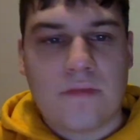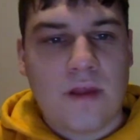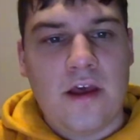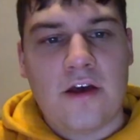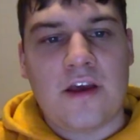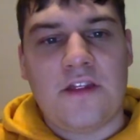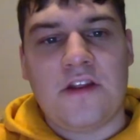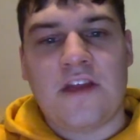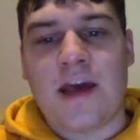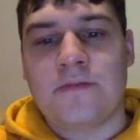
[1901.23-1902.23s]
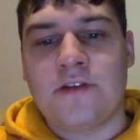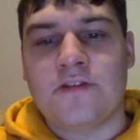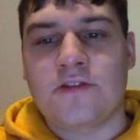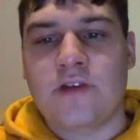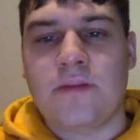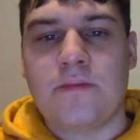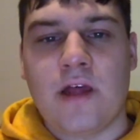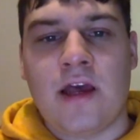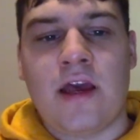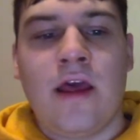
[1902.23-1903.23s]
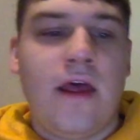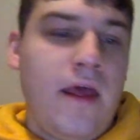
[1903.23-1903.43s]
Okay, then adapted screenplay.